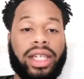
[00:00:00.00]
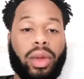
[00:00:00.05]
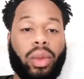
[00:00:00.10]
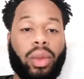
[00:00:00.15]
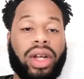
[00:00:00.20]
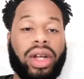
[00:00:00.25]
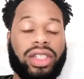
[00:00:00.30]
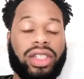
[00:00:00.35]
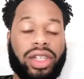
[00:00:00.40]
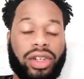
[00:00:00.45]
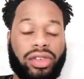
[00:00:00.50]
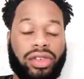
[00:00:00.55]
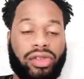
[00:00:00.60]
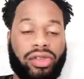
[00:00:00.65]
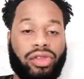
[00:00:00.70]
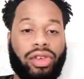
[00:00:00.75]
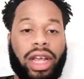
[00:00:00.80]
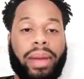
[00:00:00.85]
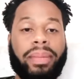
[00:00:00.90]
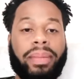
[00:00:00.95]
watching the
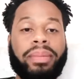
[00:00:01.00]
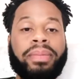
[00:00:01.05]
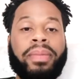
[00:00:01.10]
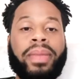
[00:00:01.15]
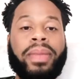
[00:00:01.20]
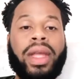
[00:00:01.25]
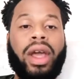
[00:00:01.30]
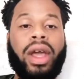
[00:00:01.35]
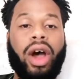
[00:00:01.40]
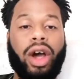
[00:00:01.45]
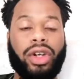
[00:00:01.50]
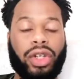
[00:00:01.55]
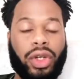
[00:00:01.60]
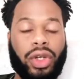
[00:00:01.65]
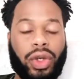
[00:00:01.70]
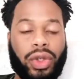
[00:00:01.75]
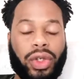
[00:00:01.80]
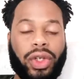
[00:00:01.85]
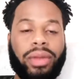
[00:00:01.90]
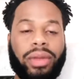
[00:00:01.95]
stream on
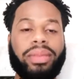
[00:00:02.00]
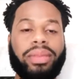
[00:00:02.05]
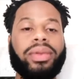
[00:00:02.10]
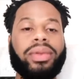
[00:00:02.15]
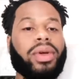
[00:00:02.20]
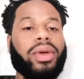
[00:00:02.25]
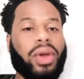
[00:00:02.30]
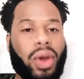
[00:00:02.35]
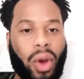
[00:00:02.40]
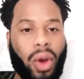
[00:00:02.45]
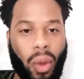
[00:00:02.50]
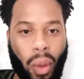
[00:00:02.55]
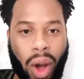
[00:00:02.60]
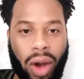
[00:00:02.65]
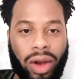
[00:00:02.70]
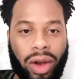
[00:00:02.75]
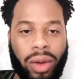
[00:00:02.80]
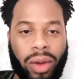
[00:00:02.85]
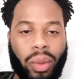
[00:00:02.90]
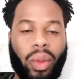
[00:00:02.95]
YouTube.
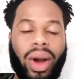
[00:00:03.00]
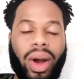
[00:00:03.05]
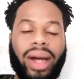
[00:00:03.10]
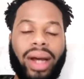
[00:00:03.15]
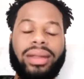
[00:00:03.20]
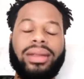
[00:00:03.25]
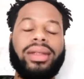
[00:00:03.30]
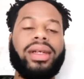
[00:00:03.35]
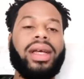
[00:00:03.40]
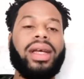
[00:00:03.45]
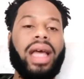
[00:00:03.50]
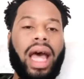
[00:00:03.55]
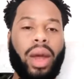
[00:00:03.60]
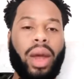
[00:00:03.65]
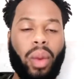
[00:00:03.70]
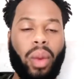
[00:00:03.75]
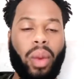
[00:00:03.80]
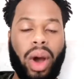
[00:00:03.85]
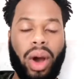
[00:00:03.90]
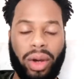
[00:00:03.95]
Welcome one
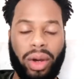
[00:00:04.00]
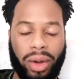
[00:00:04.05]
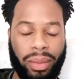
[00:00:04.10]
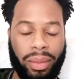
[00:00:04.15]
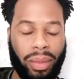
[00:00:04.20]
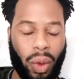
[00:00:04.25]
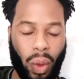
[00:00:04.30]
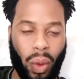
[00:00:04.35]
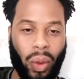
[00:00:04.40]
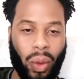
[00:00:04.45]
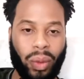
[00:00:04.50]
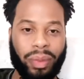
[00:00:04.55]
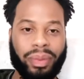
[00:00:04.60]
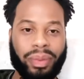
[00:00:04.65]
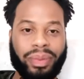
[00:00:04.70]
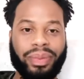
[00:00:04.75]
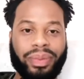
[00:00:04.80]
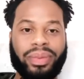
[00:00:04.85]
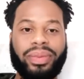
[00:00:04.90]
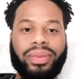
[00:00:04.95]
and welcome all.
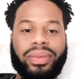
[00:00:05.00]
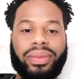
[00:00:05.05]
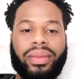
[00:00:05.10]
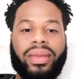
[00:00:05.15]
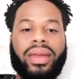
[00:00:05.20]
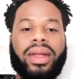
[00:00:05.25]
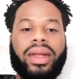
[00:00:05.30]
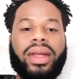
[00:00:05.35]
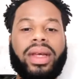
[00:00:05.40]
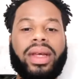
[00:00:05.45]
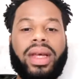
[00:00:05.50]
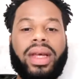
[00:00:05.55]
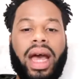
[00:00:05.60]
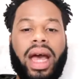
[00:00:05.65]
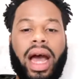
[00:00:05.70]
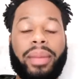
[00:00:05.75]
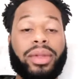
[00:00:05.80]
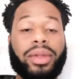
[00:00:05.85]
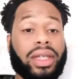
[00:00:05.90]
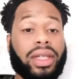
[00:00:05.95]

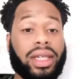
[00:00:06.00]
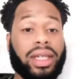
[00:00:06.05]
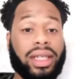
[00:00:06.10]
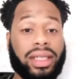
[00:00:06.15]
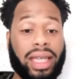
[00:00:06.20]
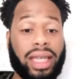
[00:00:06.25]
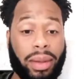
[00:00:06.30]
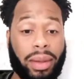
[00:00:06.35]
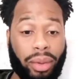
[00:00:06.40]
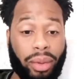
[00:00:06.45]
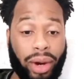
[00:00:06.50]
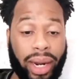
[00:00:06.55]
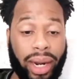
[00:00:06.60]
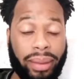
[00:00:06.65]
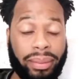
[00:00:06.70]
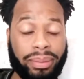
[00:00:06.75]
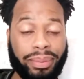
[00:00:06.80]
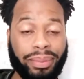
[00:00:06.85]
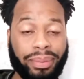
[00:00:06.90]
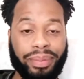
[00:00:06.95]
I'm just going to say a prayer.
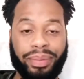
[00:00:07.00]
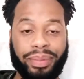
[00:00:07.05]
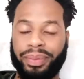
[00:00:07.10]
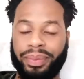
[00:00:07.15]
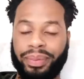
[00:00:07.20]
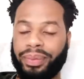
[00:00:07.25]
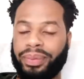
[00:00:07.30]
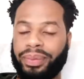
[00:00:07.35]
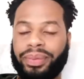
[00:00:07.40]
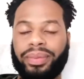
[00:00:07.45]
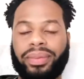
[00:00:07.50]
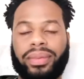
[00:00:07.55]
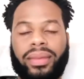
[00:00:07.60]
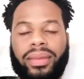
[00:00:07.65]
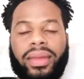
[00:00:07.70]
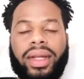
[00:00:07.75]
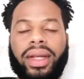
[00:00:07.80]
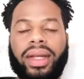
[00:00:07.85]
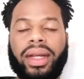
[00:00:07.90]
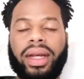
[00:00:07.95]

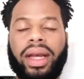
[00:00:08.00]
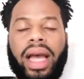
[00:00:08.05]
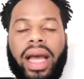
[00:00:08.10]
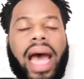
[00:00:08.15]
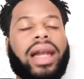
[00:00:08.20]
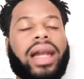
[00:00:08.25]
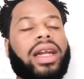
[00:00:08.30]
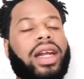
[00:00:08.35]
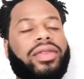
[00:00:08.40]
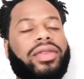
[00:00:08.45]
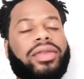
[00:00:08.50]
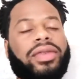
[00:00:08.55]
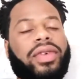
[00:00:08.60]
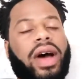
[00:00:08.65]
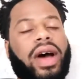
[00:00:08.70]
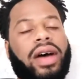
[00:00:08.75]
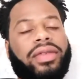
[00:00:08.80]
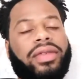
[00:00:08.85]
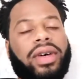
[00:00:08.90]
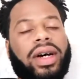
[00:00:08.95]
Kind and loving
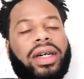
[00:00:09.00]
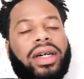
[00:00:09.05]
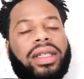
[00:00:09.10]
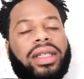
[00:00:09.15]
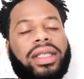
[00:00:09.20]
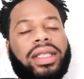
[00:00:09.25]
Father,